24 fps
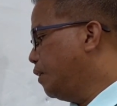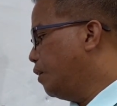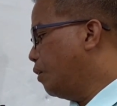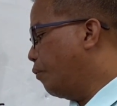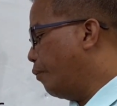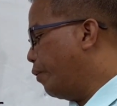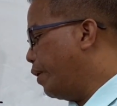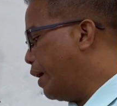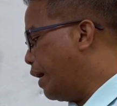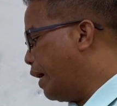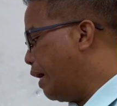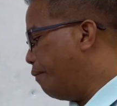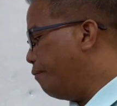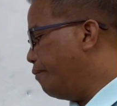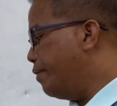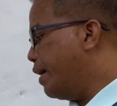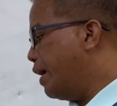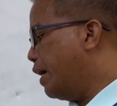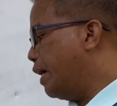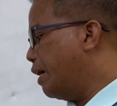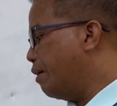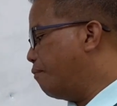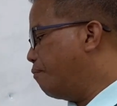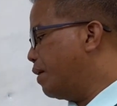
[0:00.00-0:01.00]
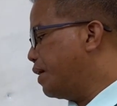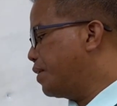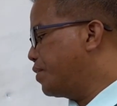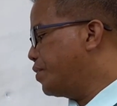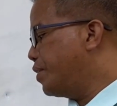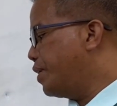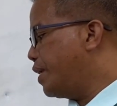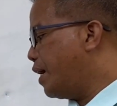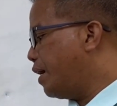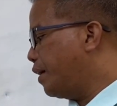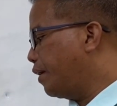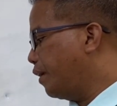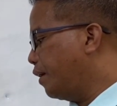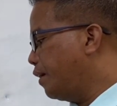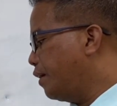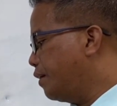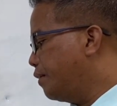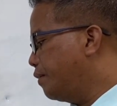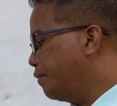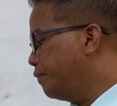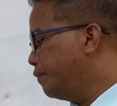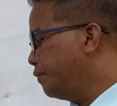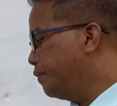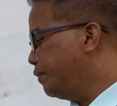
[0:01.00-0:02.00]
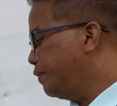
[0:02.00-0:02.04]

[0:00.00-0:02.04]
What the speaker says: We have the imaginary